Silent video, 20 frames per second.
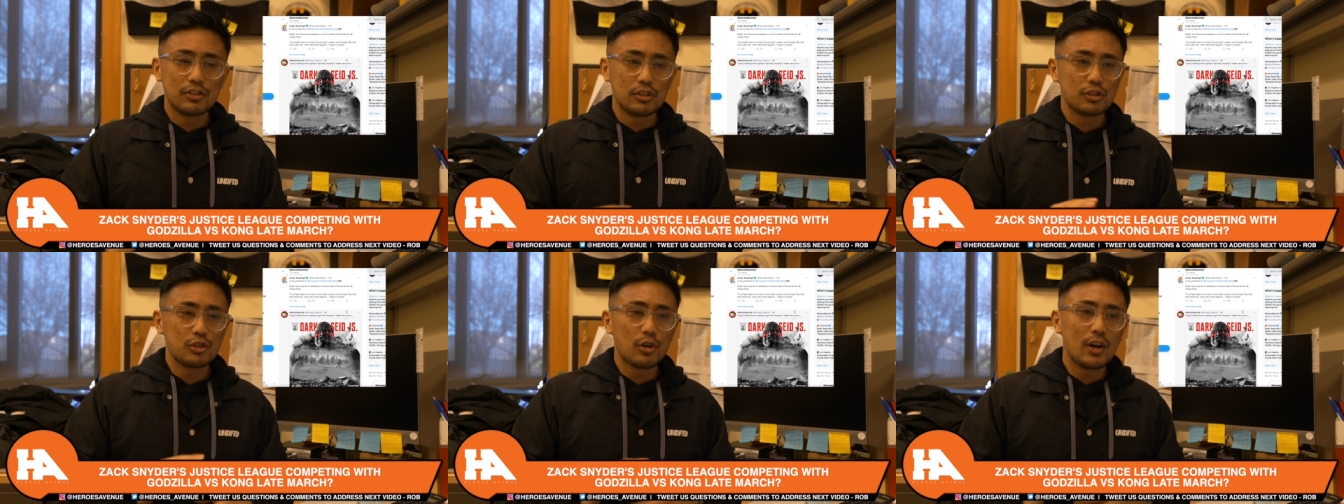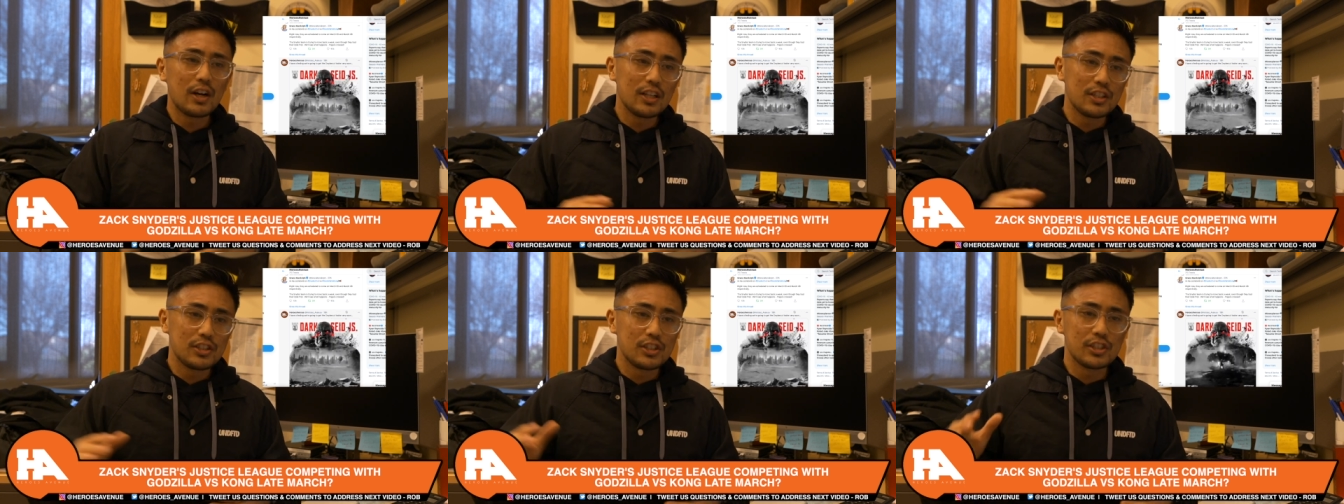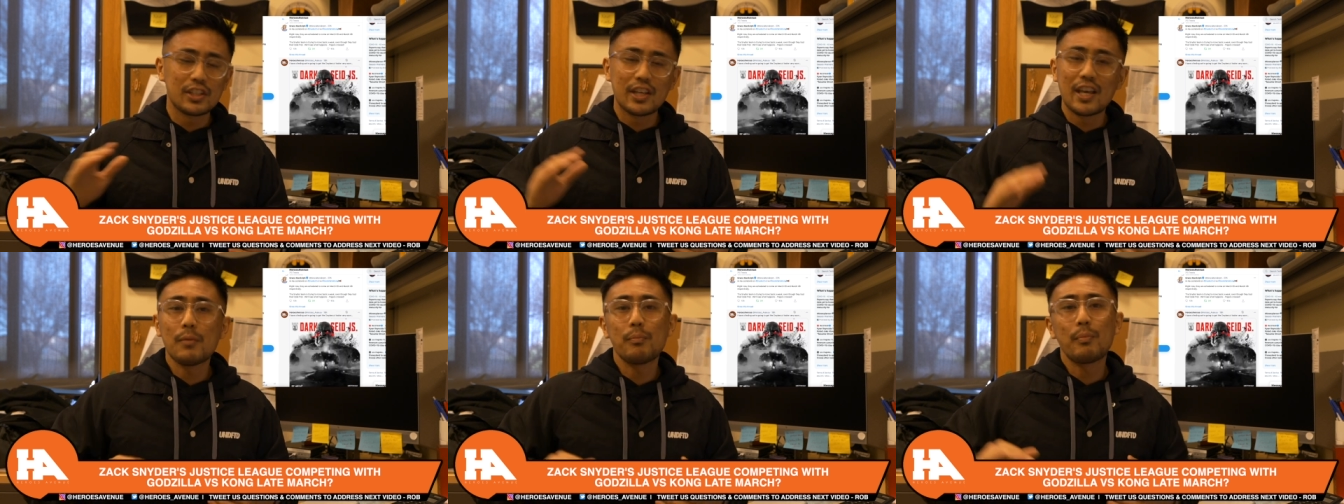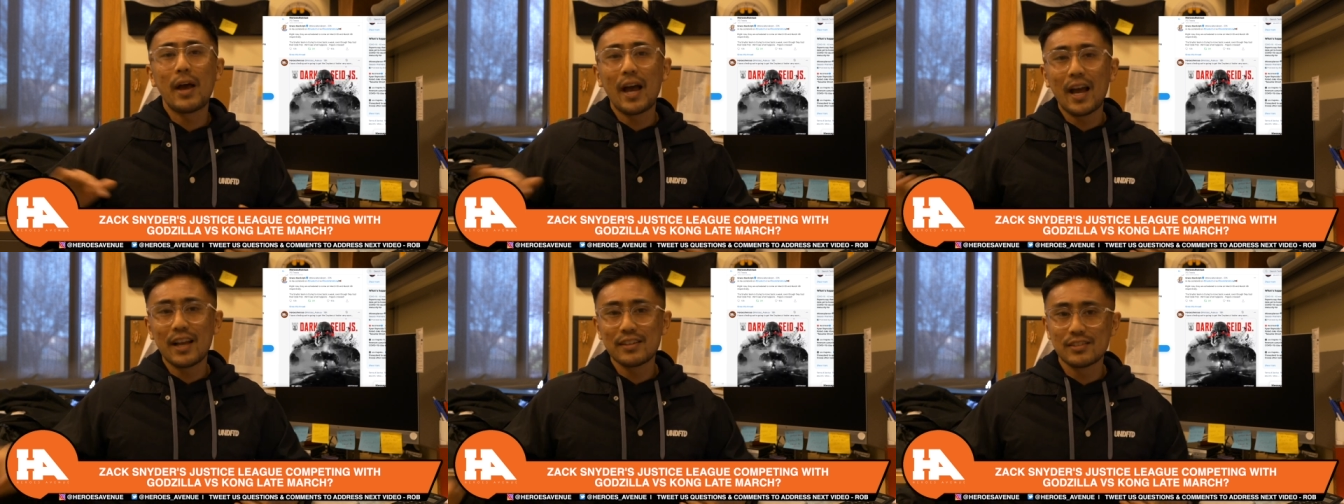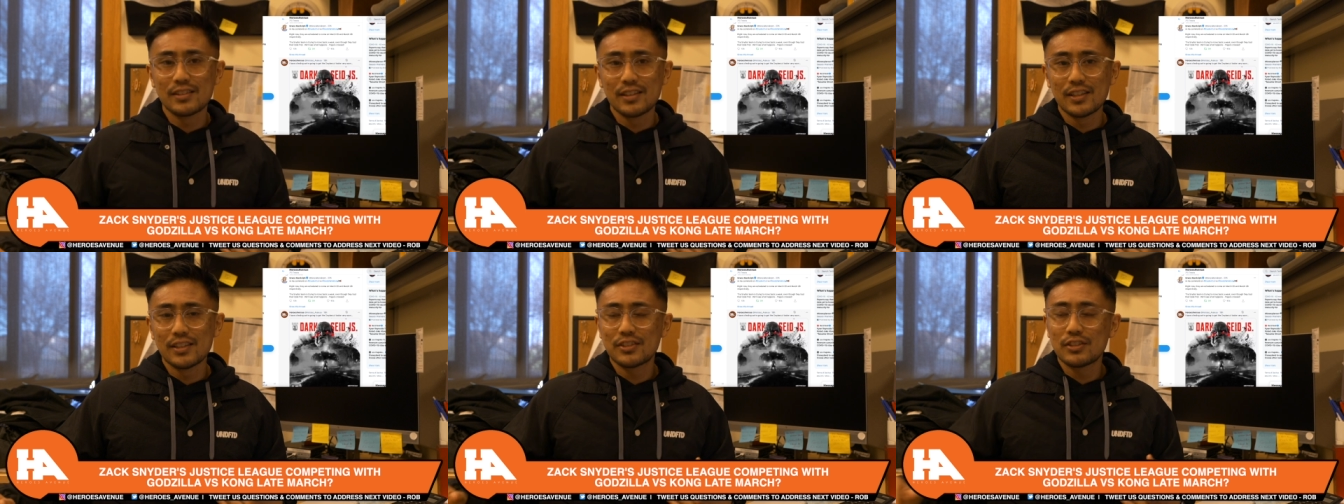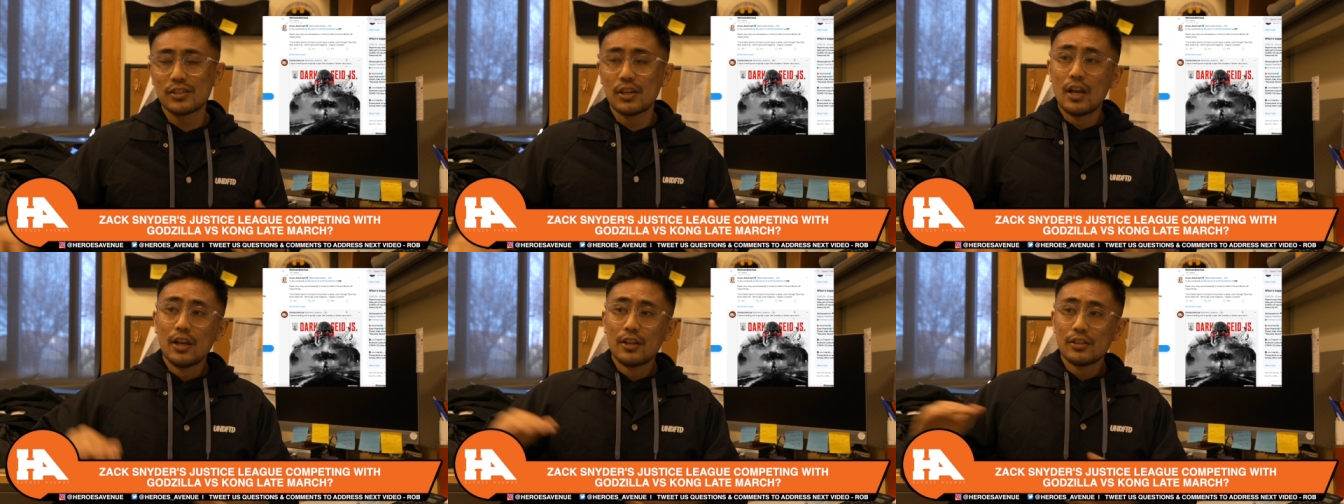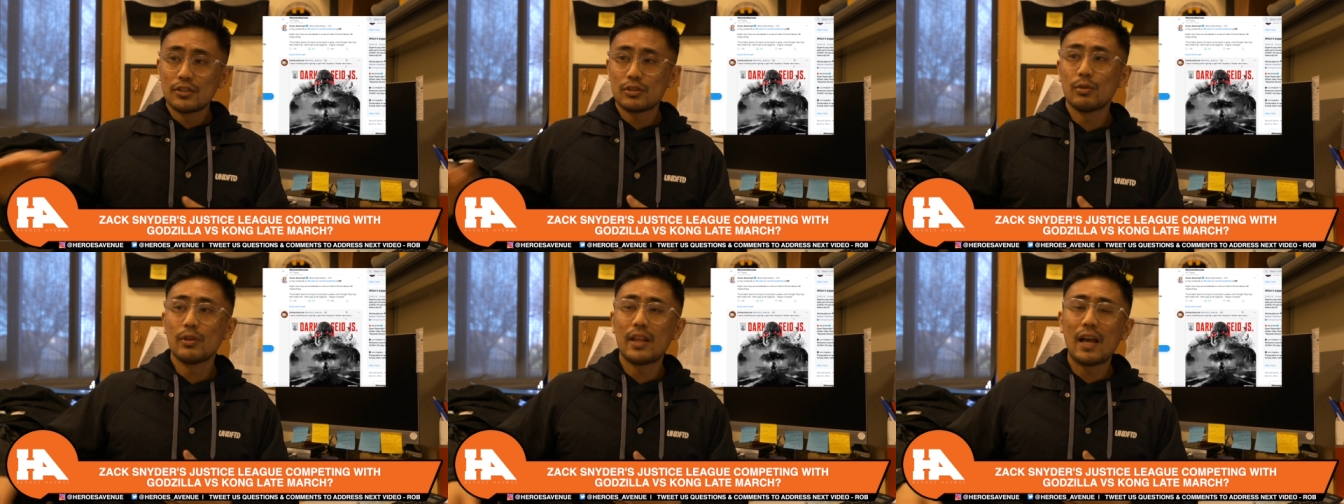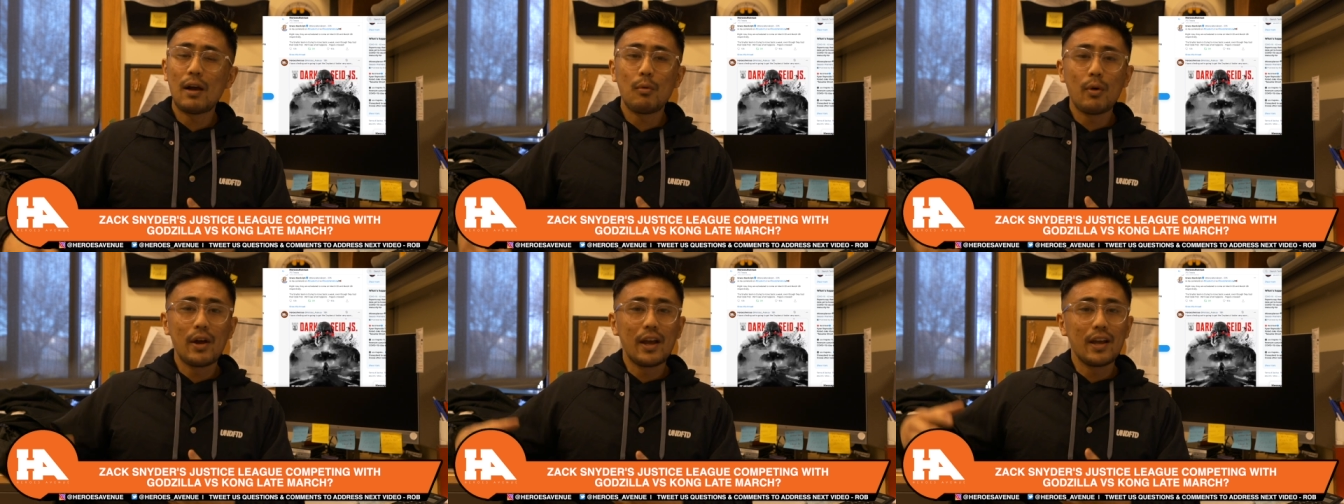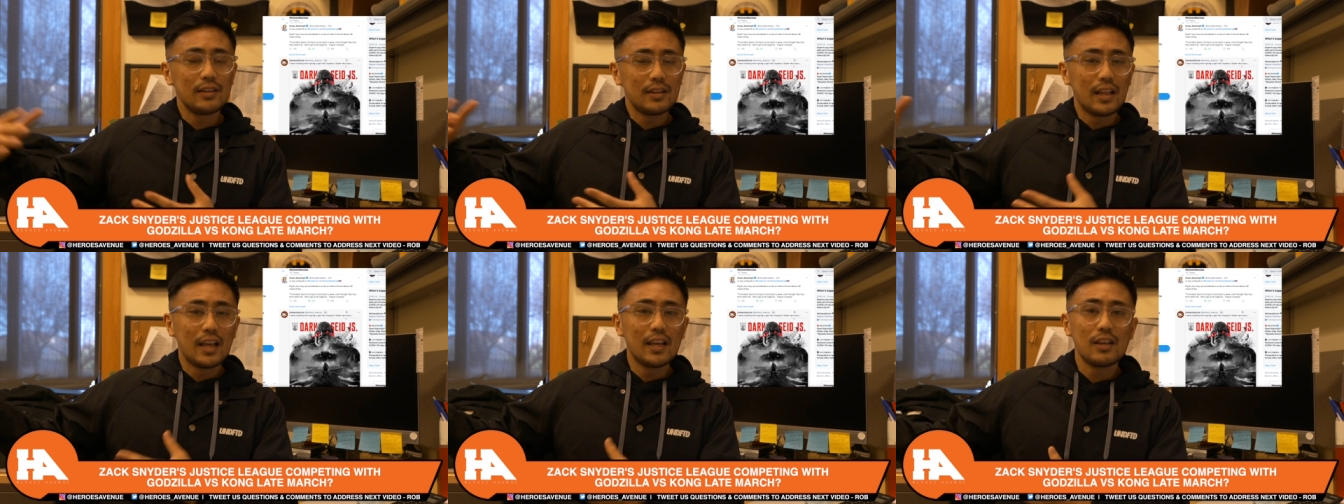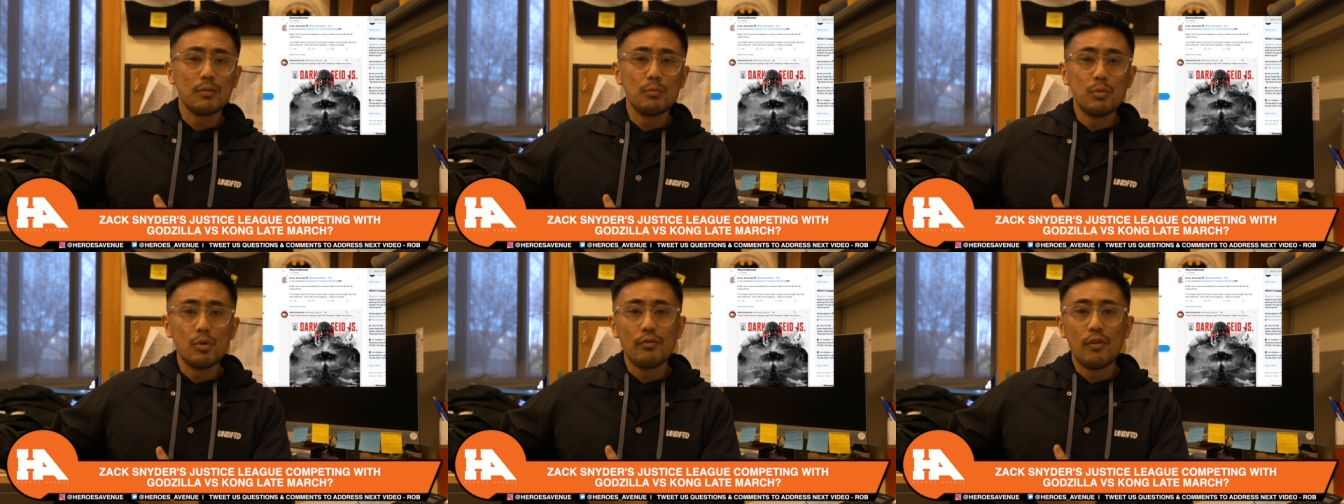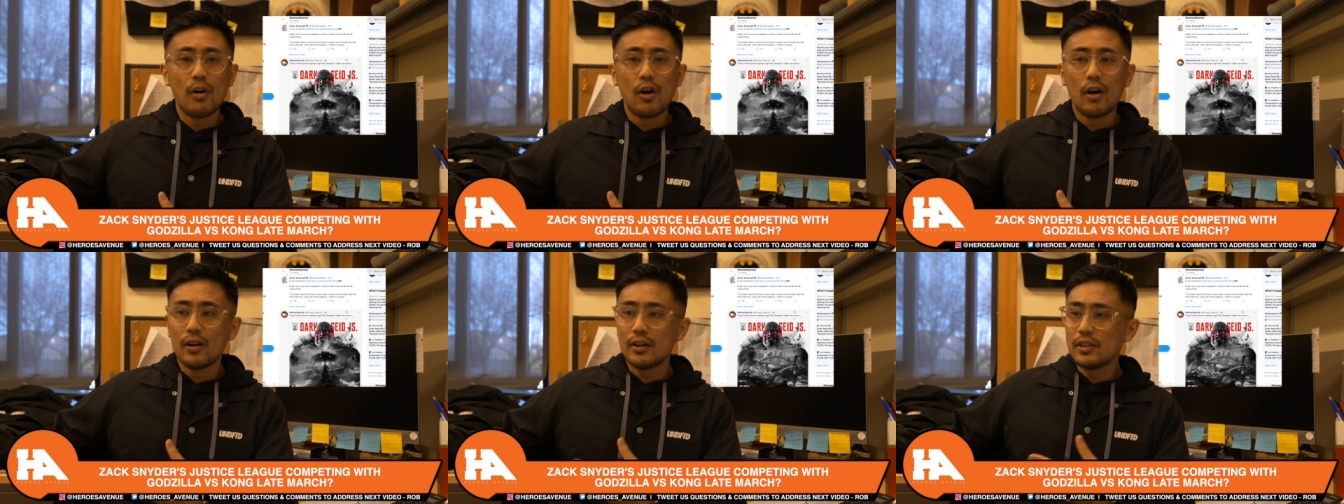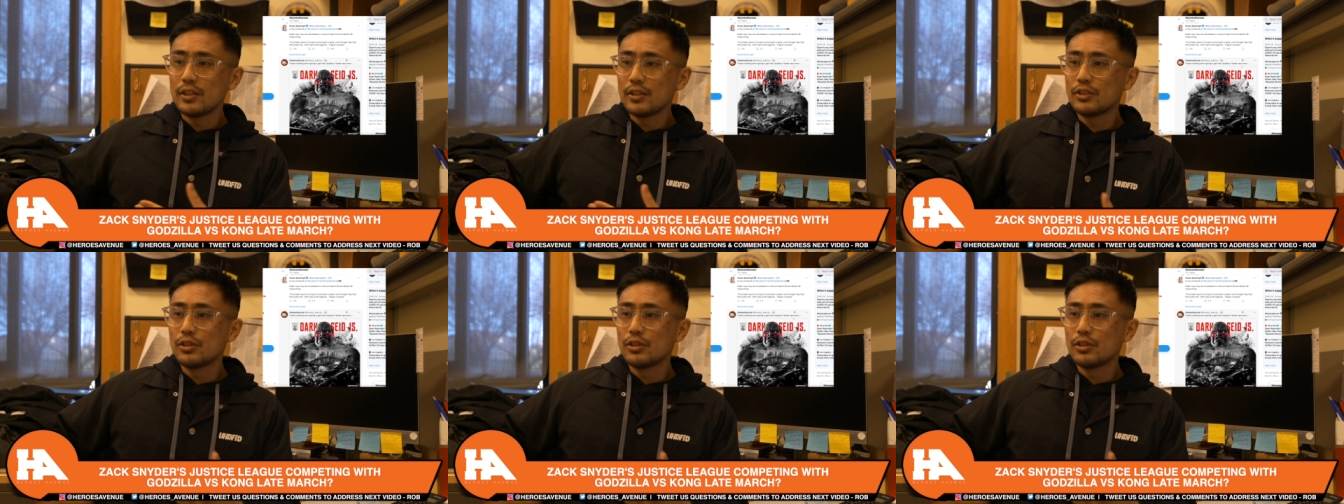They're trying to just get past this so that way they can move on